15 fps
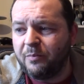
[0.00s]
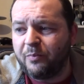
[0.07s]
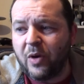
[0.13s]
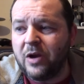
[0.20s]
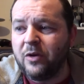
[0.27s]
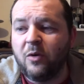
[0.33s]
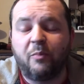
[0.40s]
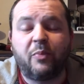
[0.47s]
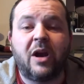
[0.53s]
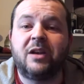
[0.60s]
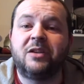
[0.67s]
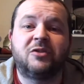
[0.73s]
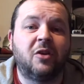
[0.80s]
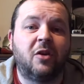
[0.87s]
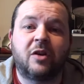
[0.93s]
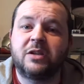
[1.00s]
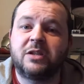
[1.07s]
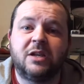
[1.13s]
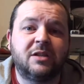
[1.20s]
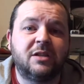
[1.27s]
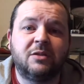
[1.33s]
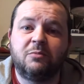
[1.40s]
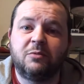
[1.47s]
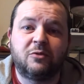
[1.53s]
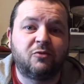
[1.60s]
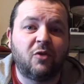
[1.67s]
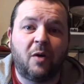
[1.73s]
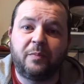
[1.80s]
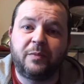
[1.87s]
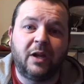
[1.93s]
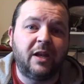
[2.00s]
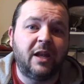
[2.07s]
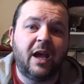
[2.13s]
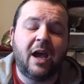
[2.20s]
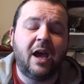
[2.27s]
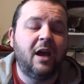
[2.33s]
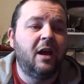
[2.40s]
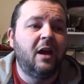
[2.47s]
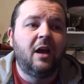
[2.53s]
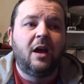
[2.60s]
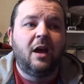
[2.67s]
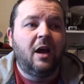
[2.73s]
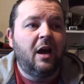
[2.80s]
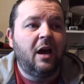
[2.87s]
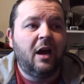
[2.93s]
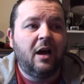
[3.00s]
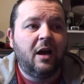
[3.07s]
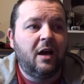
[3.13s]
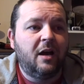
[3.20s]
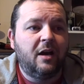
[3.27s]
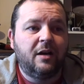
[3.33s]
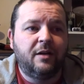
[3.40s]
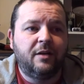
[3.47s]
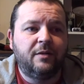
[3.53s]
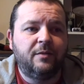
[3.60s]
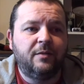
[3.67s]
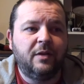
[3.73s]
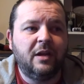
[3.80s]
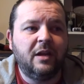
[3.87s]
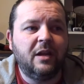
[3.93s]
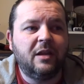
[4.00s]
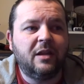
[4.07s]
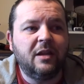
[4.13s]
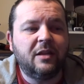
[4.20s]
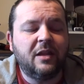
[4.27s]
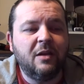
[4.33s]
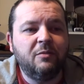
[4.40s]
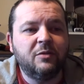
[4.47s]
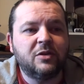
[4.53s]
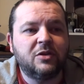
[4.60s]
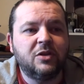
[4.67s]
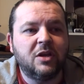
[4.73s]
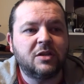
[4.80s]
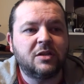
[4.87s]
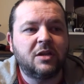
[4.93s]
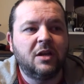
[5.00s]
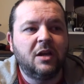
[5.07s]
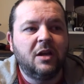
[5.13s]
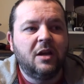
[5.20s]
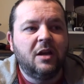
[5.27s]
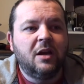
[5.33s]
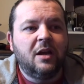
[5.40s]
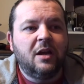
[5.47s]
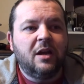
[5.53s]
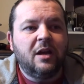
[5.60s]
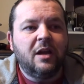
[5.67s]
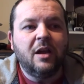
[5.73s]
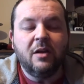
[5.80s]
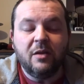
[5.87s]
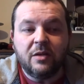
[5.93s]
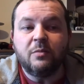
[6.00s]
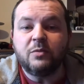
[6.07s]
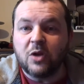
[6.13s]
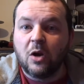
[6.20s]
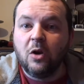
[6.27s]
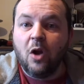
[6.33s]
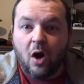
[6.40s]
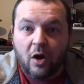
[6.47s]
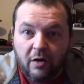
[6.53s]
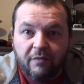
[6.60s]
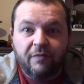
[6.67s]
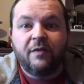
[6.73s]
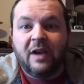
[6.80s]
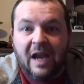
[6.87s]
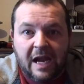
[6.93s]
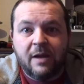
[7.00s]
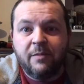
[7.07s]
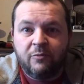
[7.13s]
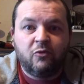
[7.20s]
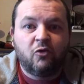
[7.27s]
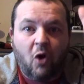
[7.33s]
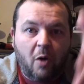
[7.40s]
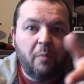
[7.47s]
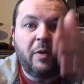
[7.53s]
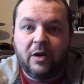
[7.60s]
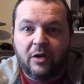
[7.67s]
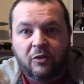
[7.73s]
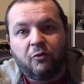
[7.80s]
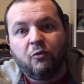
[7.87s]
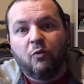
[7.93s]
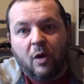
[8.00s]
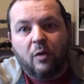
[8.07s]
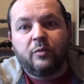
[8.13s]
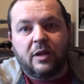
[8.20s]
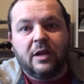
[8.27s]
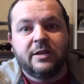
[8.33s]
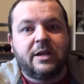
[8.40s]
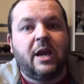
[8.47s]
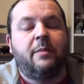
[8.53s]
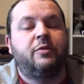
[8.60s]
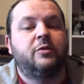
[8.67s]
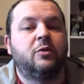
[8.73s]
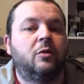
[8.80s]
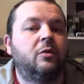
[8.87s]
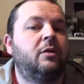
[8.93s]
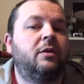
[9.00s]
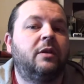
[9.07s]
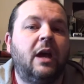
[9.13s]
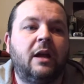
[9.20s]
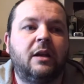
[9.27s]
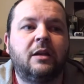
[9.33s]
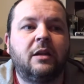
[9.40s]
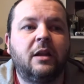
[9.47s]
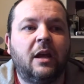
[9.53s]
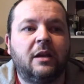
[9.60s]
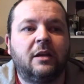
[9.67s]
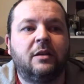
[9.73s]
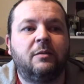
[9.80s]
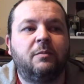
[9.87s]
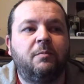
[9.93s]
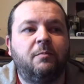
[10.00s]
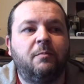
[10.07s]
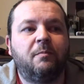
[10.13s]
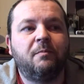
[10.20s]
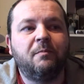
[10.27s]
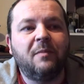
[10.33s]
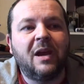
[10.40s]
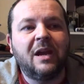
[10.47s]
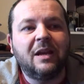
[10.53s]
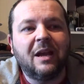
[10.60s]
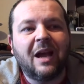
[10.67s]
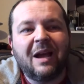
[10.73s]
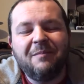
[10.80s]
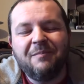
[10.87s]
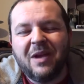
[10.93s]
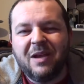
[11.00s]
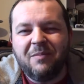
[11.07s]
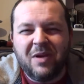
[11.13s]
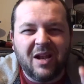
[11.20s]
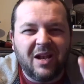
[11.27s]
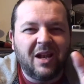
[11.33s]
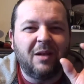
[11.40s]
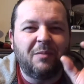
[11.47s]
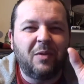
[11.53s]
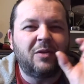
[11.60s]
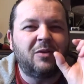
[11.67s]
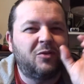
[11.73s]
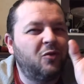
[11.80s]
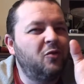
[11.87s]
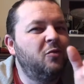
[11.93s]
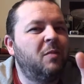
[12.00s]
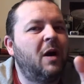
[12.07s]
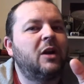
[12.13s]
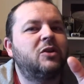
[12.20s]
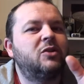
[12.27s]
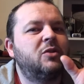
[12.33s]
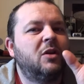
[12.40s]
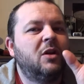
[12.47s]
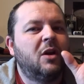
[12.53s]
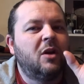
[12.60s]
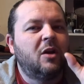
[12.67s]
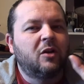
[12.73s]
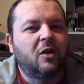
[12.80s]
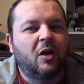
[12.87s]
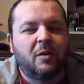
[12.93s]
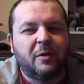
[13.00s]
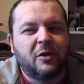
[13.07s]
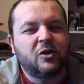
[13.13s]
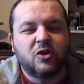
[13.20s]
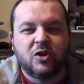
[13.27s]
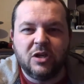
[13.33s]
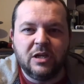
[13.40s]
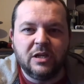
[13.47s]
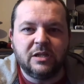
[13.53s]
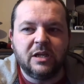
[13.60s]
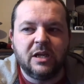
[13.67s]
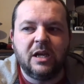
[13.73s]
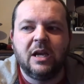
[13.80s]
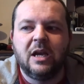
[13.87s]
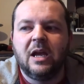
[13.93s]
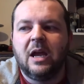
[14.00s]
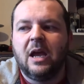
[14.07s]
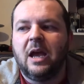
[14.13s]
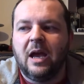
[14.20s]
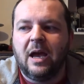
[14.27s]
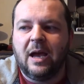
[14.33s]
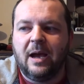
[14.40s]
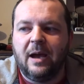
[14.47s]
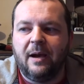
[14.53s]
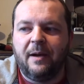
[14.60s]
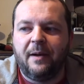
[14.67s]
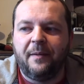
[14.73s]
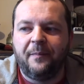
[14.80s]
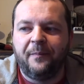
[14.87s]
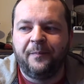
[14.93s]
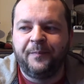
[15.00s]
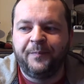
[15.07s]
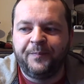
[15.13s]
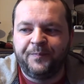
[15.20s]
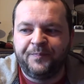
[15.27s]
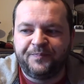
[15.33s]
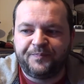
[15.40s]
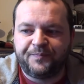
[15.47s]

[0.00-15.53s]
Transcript: Brendan Circuses was dropped in there. There was a lot of name dropping throughout this episode that made maybe a little bit too much, got a bit cheesy. But